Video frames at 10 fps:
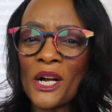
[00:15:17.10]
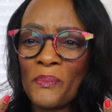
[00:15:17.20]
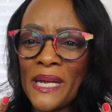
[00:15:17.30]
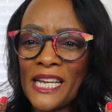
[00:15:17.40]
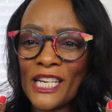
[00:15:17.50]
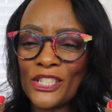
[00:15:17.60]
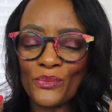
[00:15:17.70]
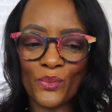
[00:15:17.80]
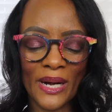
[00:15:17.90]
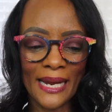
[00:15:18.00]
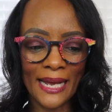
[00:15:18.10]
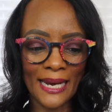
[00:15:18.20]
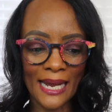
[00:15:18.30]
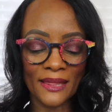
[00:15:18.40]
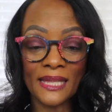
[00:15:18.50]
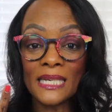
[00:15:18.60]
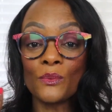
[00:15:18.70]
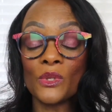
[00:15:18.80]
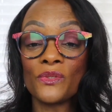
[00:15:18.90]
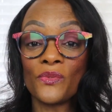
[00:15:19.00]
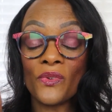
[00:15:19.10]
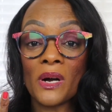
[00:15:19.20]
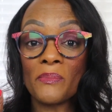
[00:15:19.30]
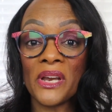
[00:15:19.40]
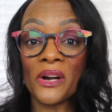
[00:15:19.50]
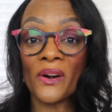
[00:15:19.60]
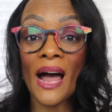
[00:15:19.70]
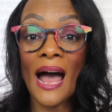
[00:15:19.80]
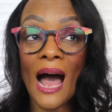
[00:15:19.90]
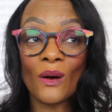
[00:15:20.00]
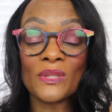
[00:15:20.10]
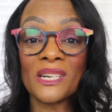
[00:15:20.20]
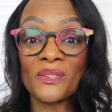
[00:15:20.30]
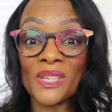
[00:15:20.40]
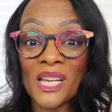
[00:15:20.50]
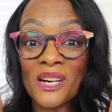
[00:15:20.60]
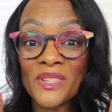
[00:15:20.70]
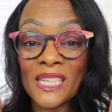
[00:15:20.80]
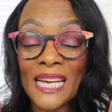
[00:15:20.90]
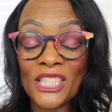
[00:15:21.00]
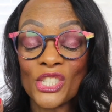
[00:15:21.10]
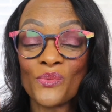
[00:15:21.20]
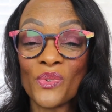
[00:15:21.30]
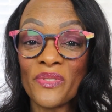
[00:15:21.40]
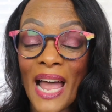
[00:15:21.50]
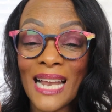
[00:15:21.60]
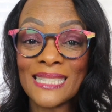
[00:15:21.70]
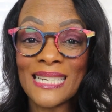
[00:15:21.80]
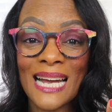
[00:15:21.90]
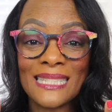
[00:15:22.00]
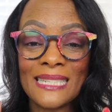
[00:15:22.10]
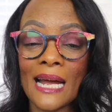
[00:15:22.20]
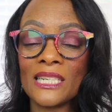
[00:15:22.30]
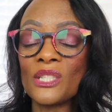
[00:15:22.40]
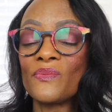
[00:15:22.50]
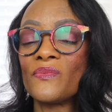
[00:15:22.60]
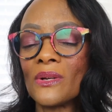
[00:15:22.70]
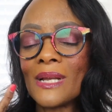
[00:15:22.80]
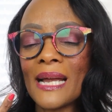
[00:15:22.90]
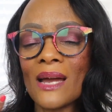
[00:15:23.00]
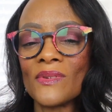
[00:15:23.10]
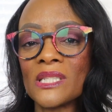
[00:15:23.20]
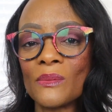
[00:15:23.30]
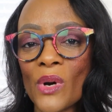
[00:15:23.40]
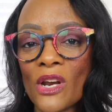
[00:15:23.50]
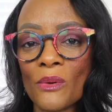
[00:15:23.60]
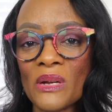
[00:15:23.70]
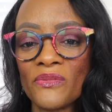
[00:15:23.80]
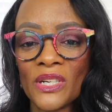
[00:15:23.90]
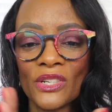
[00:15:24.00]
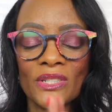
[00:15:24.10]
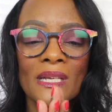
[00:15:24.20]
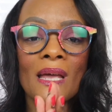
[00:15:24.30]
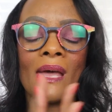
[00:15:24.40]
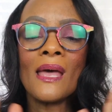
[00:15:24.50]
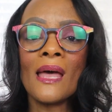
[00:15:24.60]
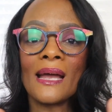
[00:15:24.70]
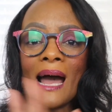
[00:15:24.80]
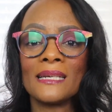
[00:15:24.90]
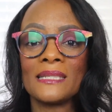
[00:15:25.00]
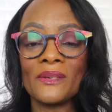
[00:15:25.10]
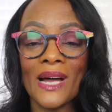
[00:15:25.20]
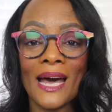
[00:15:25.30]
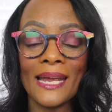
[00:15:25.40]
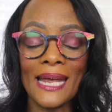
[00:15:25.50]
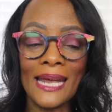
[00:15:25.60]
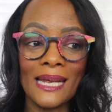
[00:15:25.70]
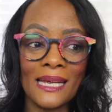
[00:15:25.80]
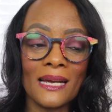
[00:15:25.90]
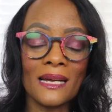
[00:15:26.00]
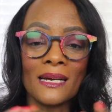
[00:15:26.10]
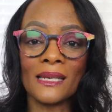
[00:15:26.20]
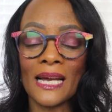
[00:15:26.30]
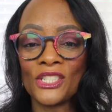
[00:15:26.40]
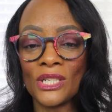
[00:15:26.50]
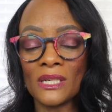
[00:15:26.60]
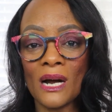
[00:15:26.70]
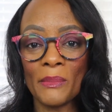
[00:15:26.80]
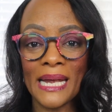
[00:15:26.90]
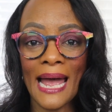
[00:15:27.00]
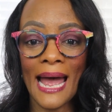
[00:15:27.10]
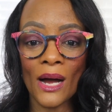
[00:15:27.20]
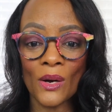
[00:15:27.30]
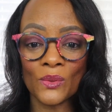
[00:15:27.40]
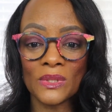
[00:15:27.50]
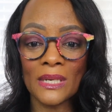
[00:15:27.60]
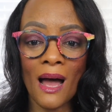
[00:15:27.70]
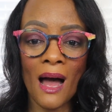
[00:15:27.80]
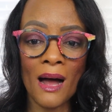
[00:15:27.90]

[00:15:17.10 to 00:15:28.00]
like a pinkish red, and this was from their House of Love collection for Valentine's Day. I just felt like having some red on my fingers. Guys, they've got a collection coming out